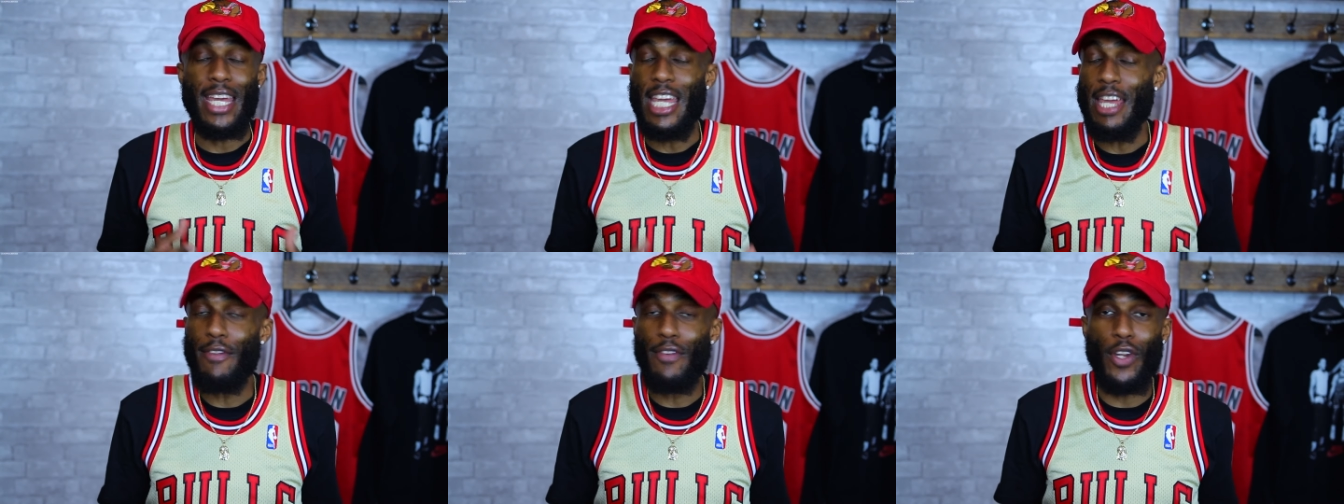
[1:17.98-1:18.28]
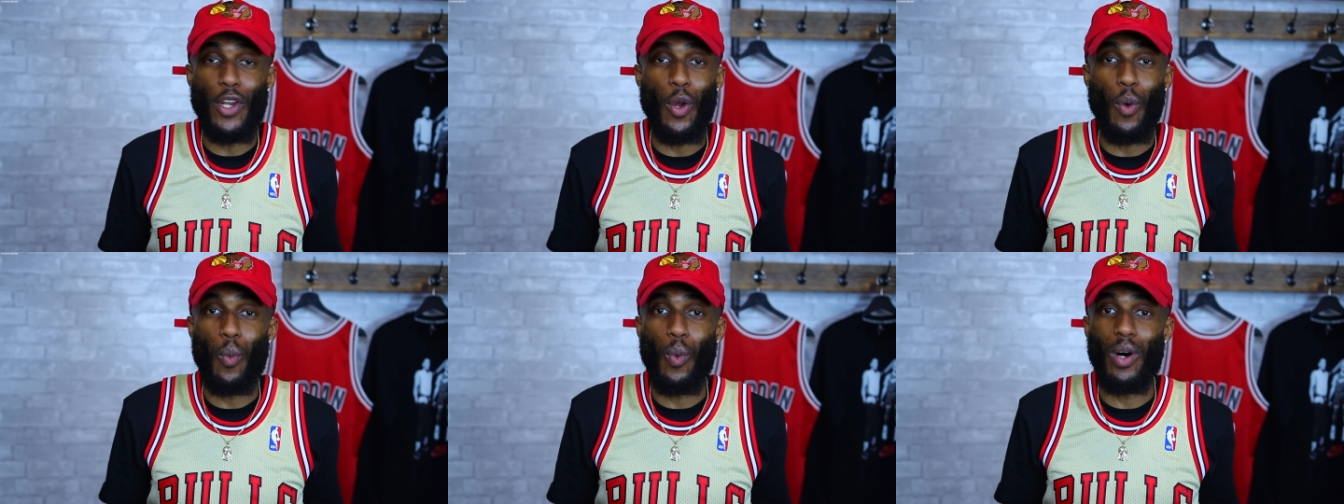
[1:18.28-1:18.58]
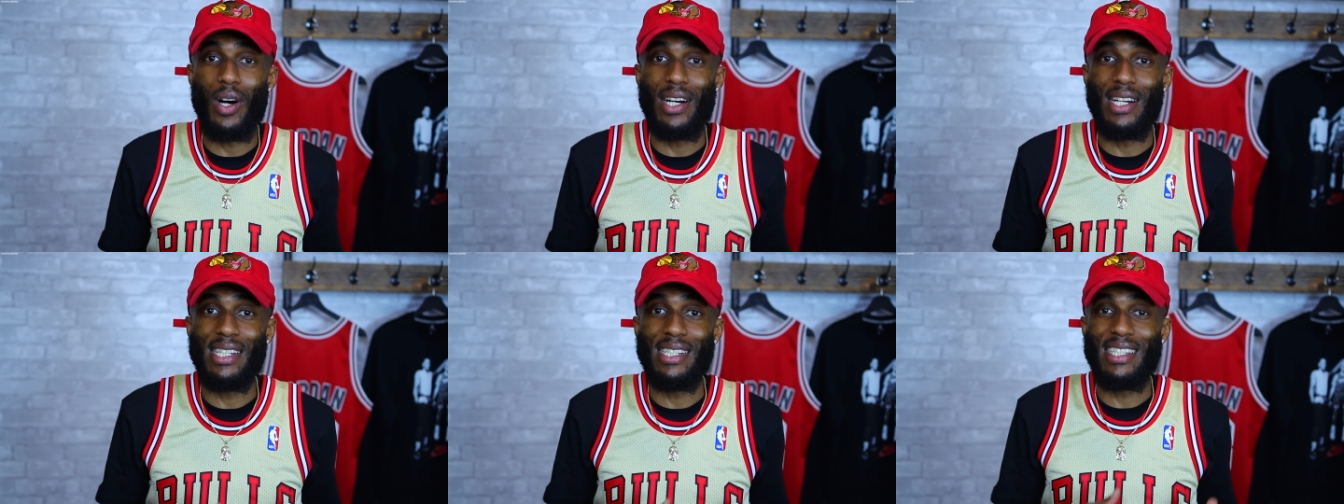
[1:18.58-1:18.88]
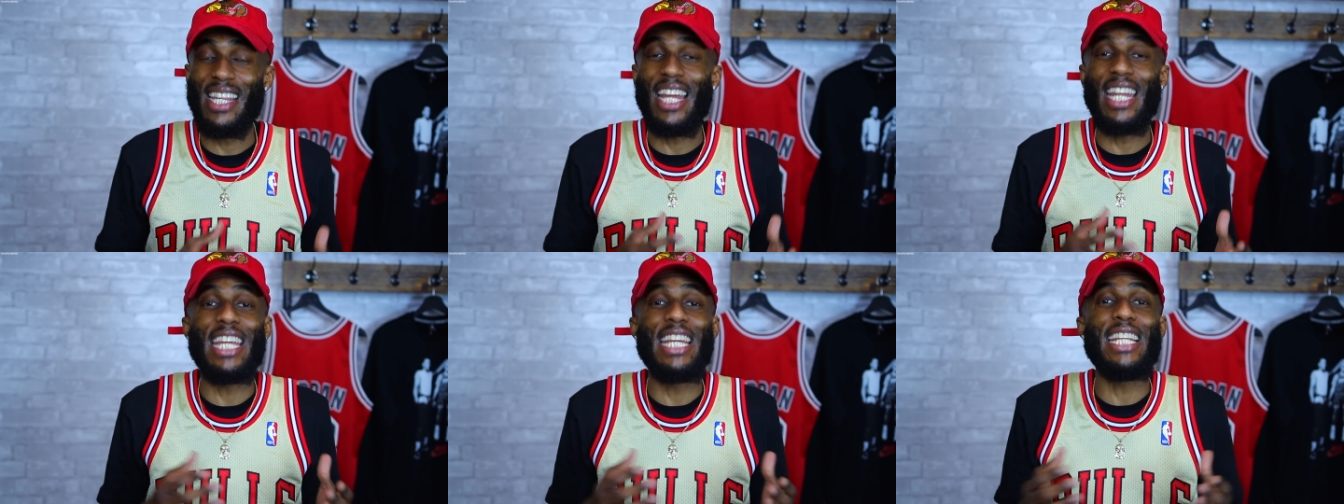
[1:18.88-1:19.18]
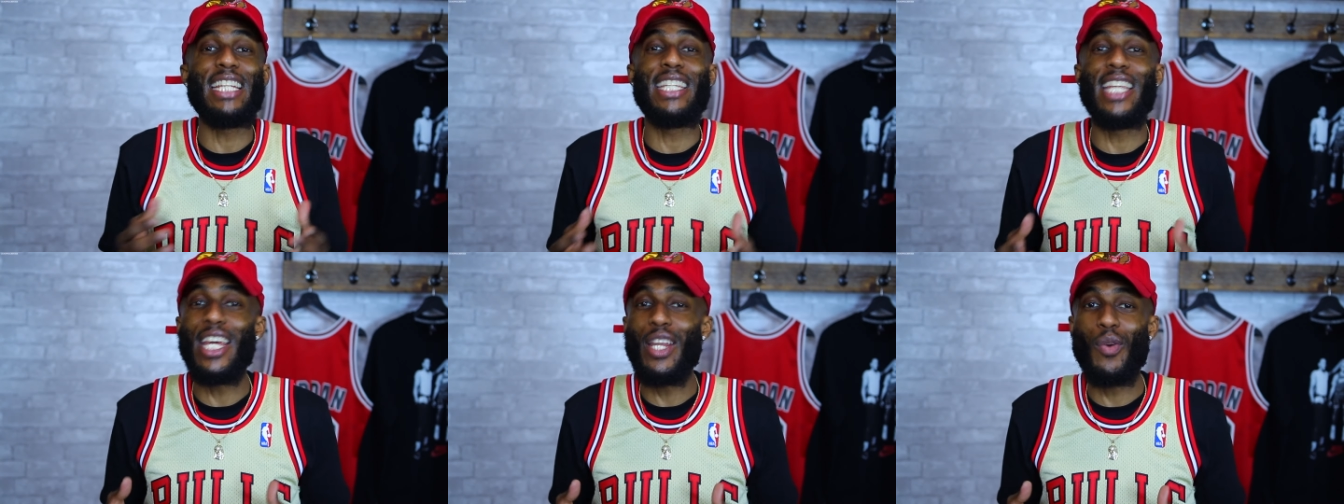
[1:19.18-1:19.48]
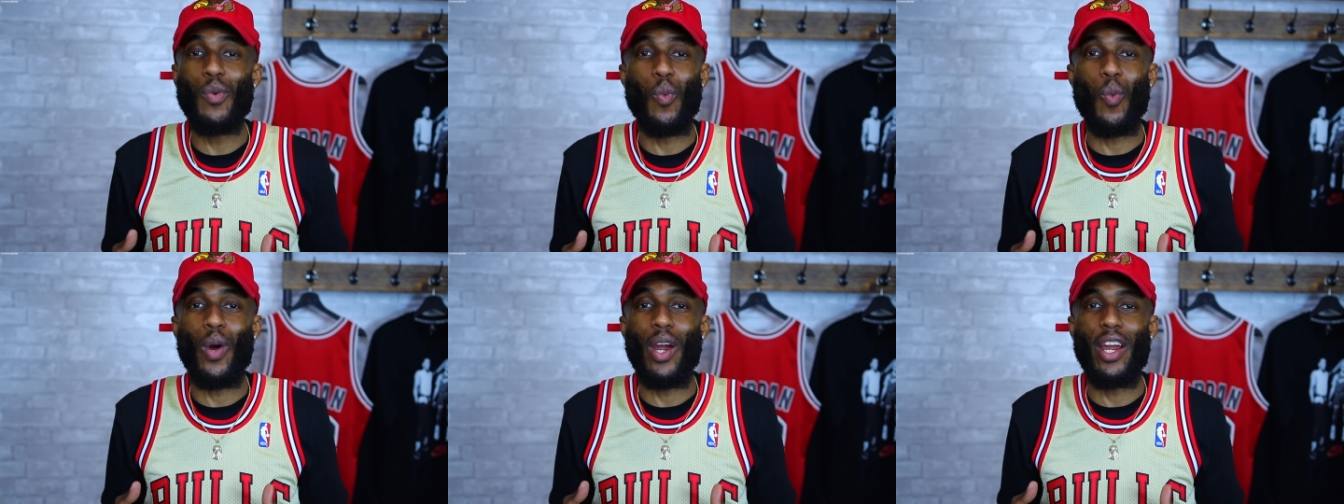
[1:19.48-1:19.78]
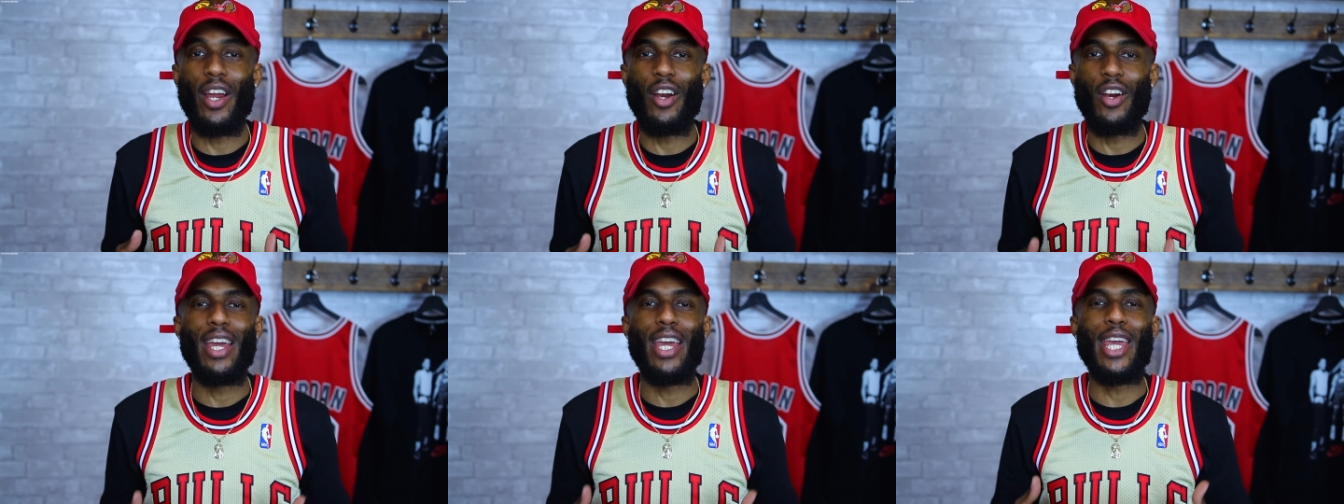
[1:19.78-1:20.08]
Even the ones that he didn't
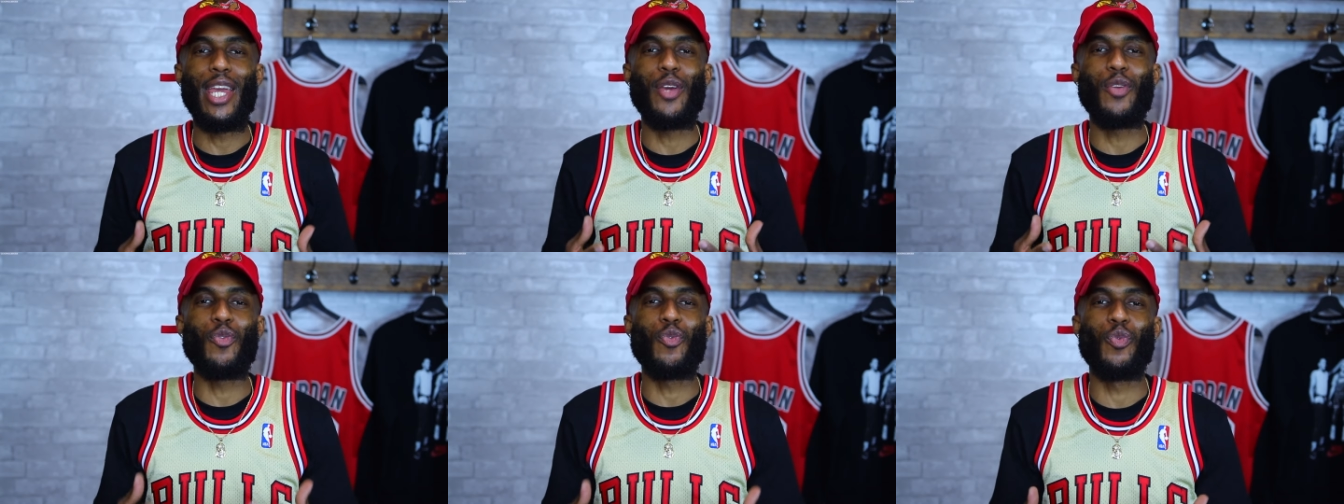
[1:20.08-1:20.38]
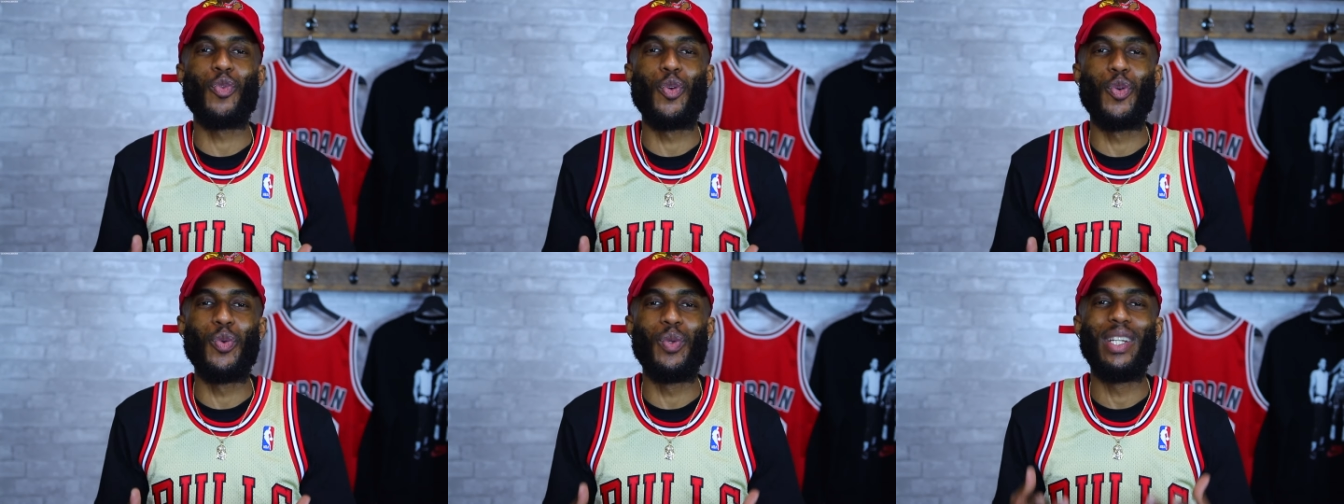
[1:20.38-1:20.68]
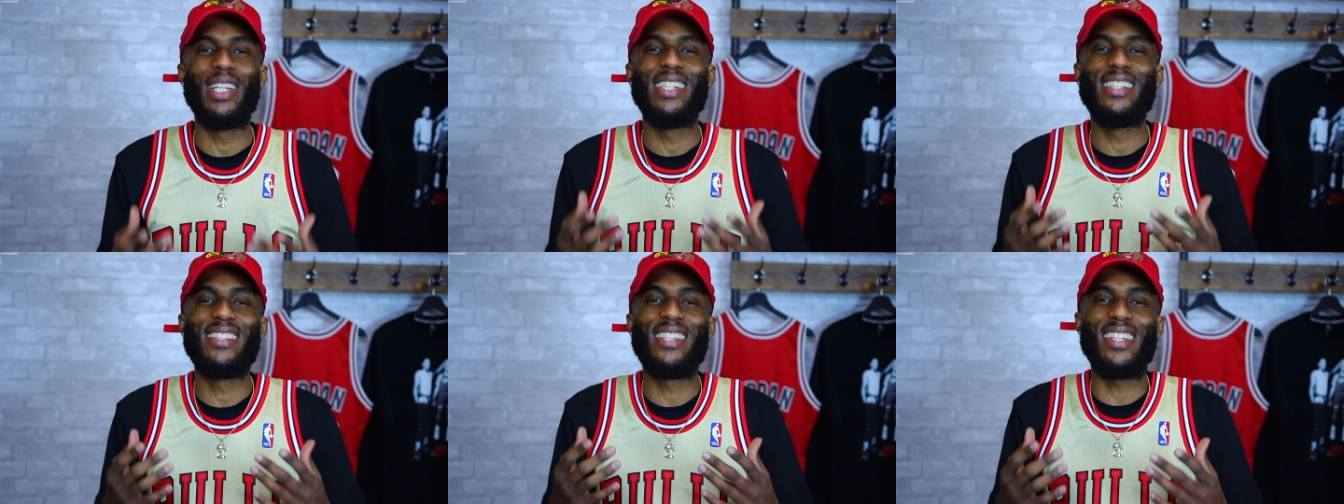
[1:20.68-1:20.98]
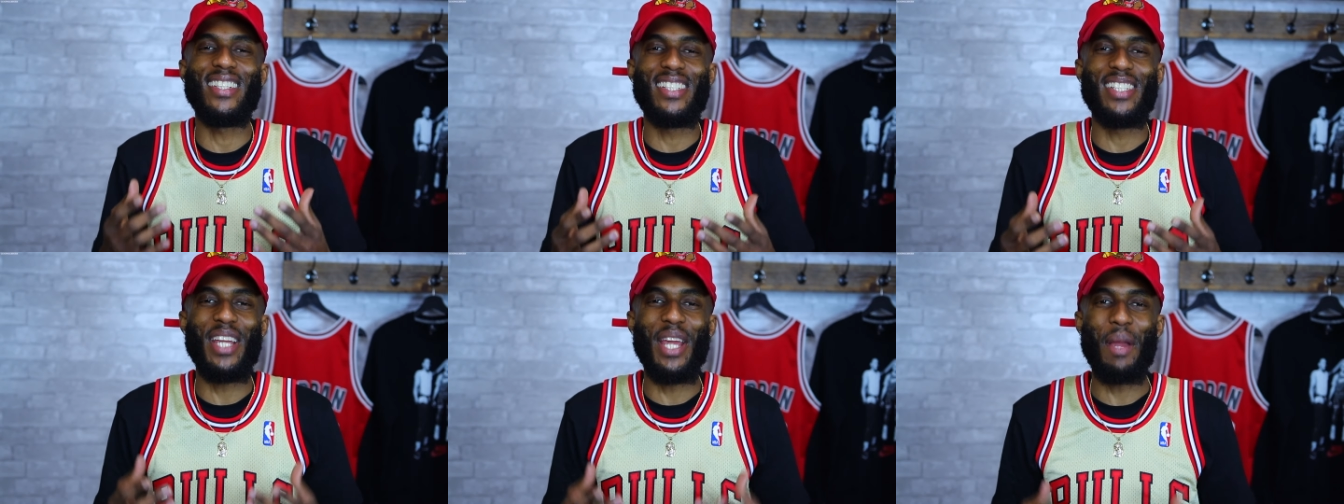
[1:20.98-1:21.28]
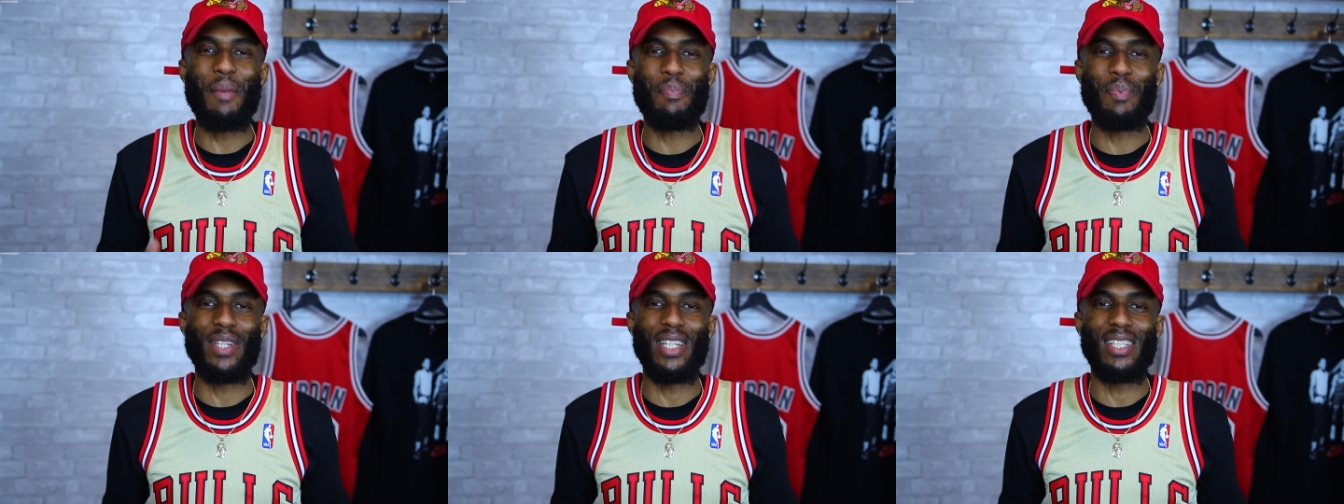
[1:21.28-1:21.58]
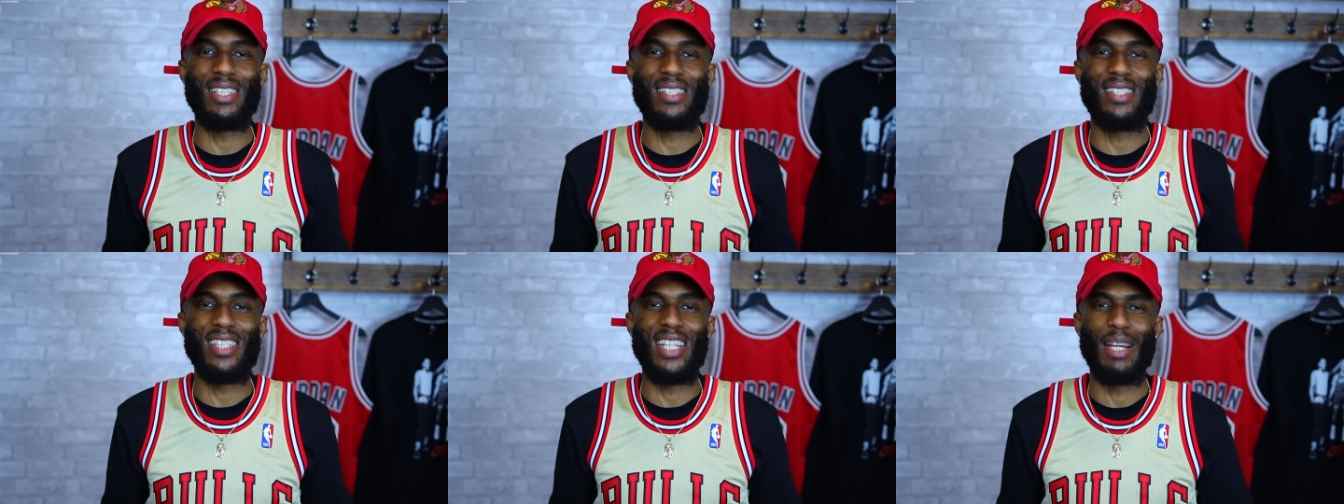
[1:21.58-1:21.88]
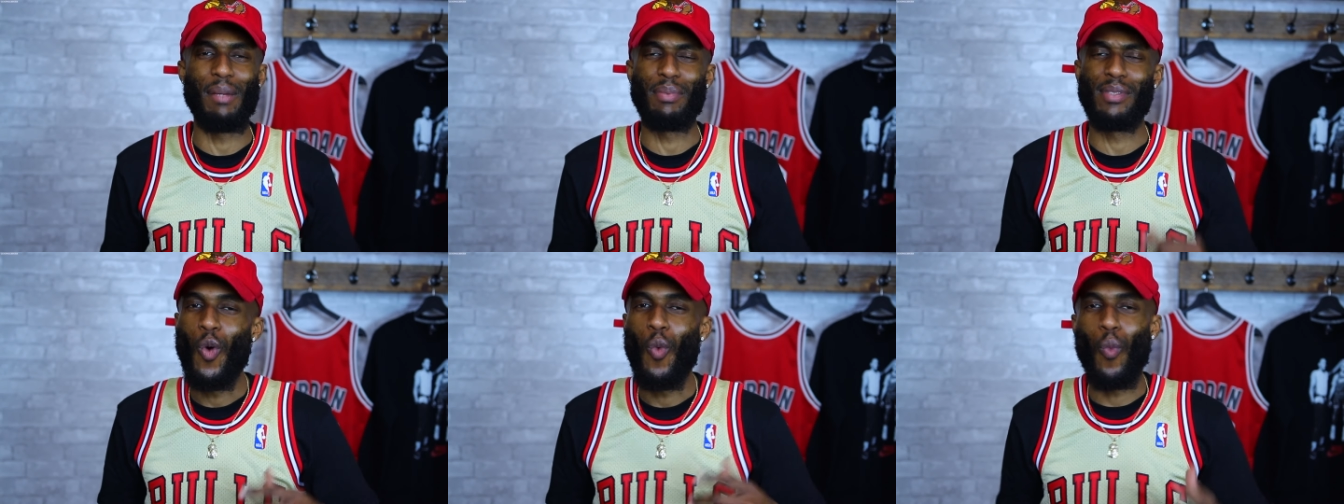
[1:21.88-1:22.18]
wear en route to
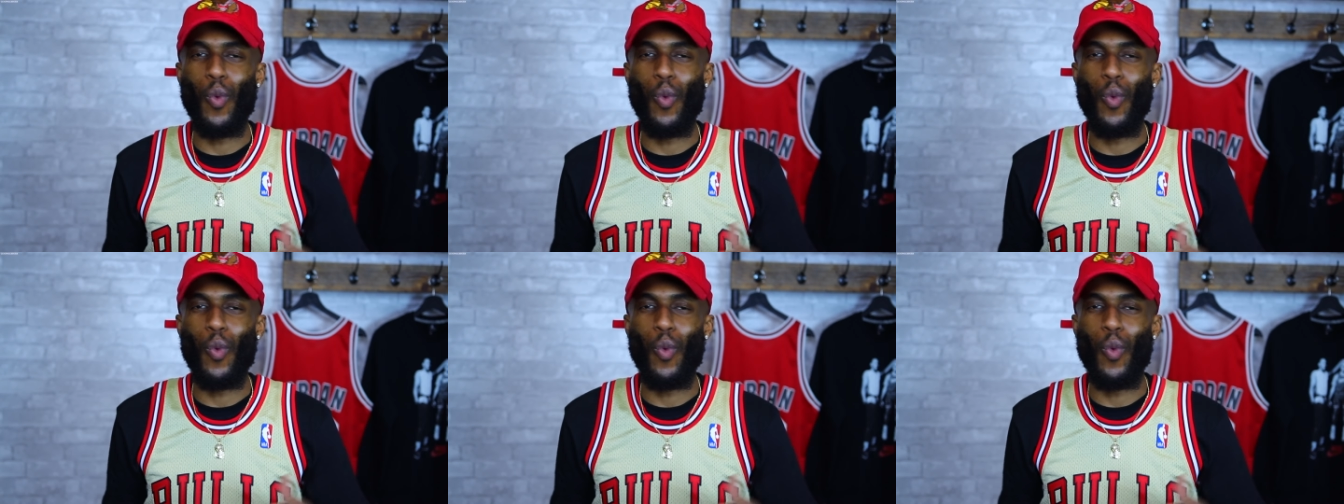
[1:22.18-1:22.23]
championships.